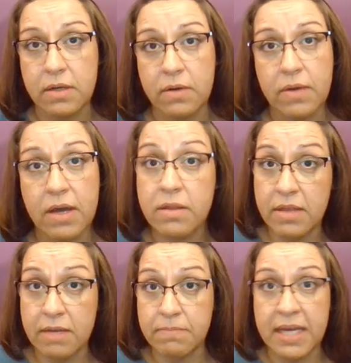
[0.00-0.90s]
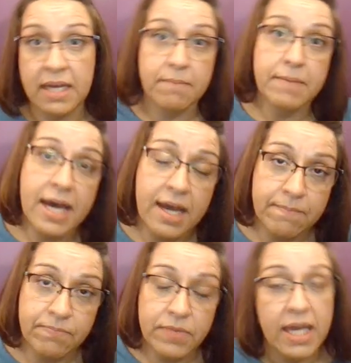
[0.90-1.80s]
other than being a
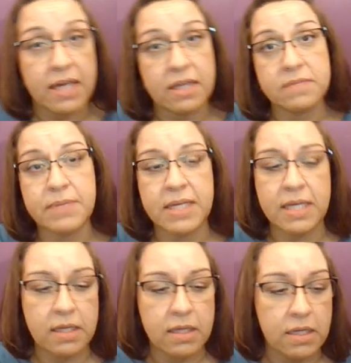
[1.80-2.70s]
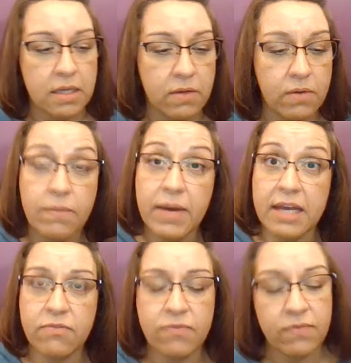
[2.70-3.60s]
mom and being a
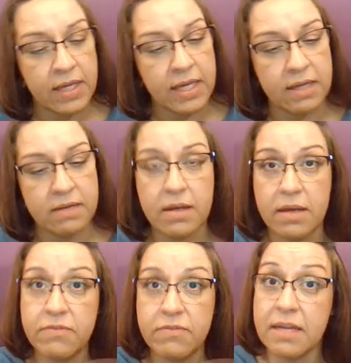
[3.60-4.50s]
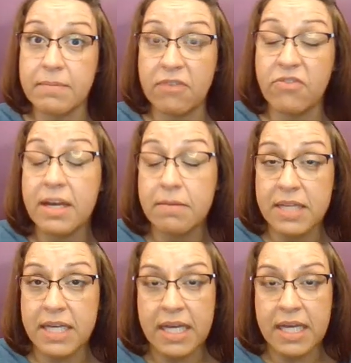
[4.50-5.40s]
wife and feeding my
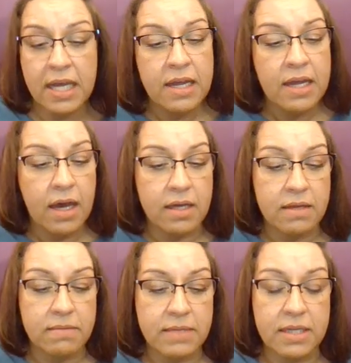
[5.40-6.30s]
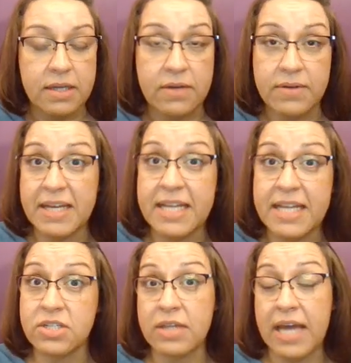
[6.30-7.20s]
family, and making
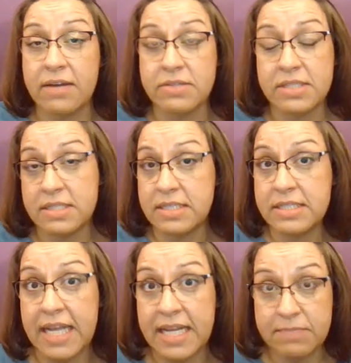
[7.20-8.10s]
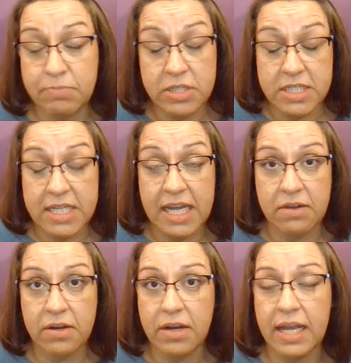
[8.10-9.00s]
sure the house stays put
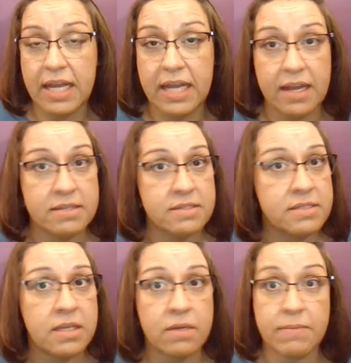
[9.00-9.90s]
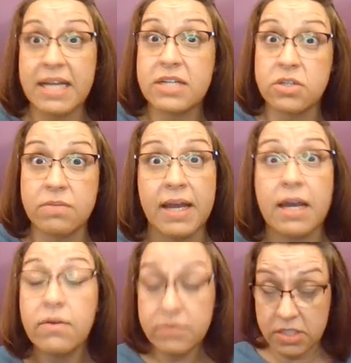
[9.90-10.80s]
together, and making sure my
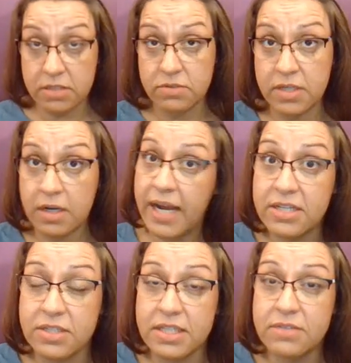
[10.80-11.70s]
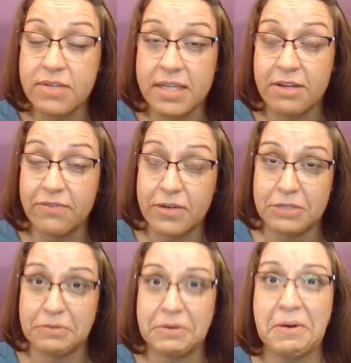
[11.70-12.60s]
own children are actually doing their
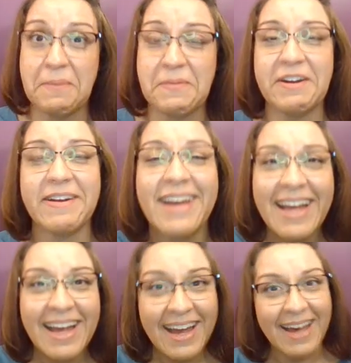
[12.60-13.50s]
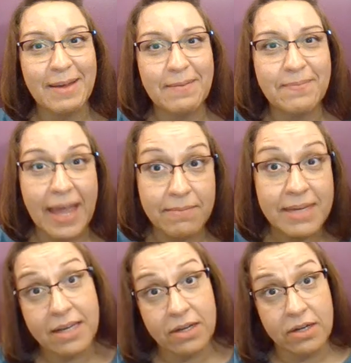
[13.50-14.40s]
virtual homework. I'm
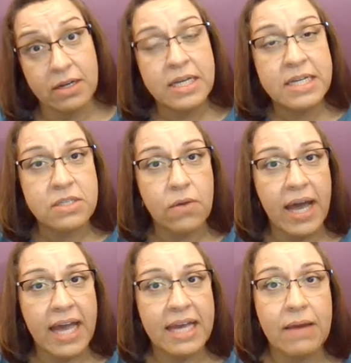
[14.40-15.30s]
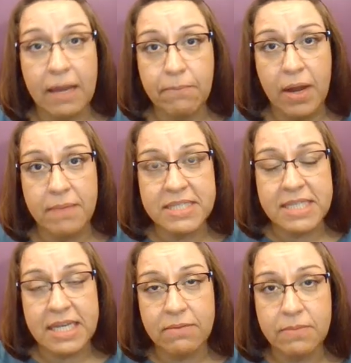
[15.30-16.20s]
here. So I promise
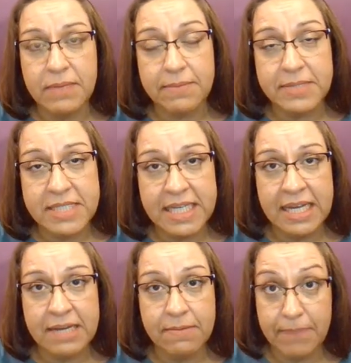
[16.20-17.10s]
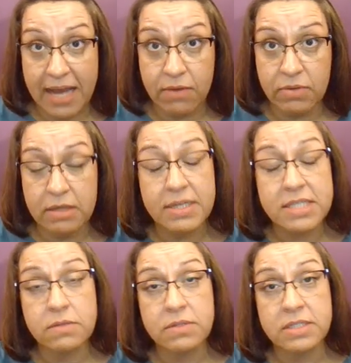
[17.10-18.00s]
that I will be able to get back with you
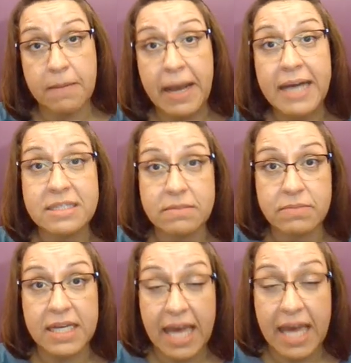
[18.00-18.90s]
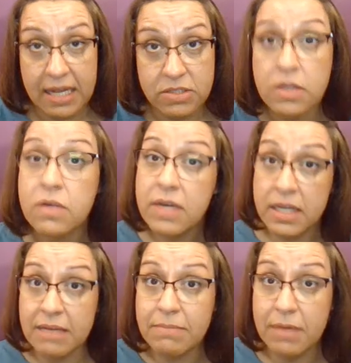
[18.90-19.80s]
as soon as I possibly can. So you can
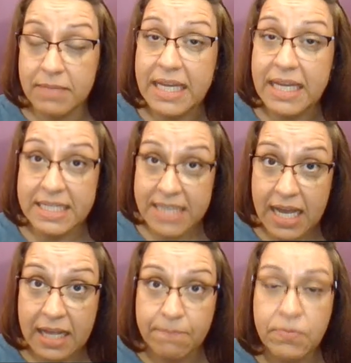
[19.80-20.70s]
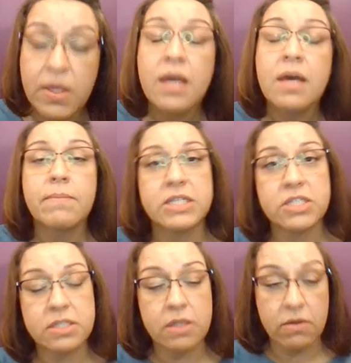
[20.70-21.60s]
email me anytime, but
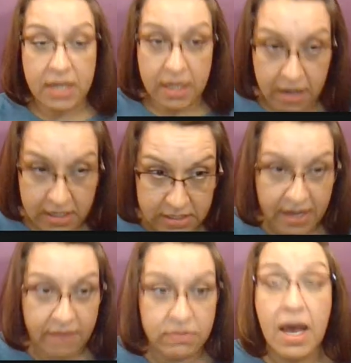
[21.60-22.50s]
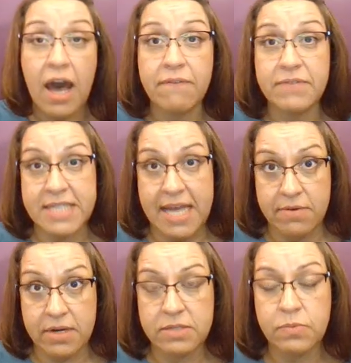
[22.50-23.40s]
just know that I also have the office
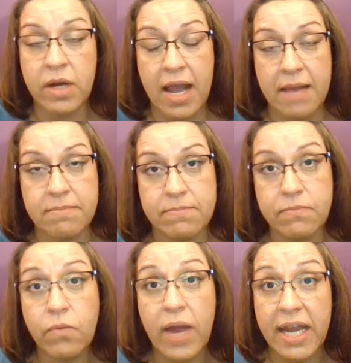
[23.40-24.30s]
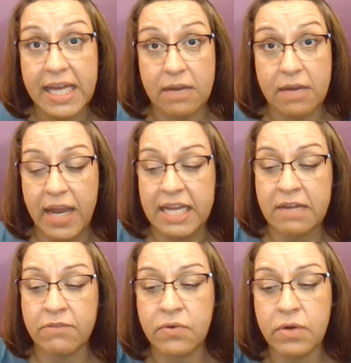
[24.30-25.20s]
hours where I'm ready and waiting
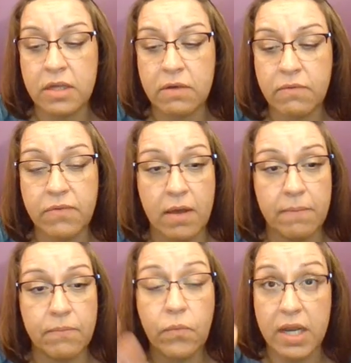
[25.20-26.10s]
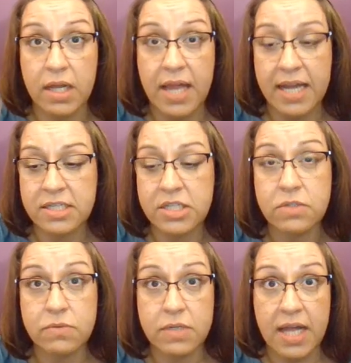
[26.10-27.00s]
for you from 1 o'clock to
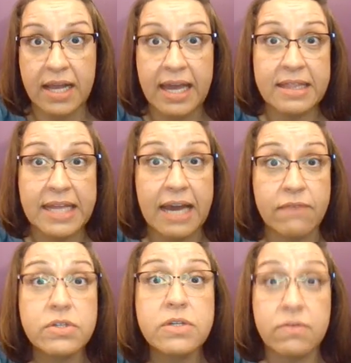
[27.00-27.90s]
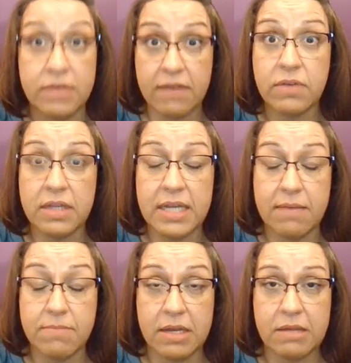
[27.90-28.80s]
2 o'clock in the afternoon every
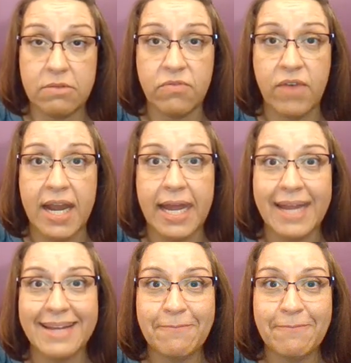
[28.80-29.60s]
day, Monday through Friday.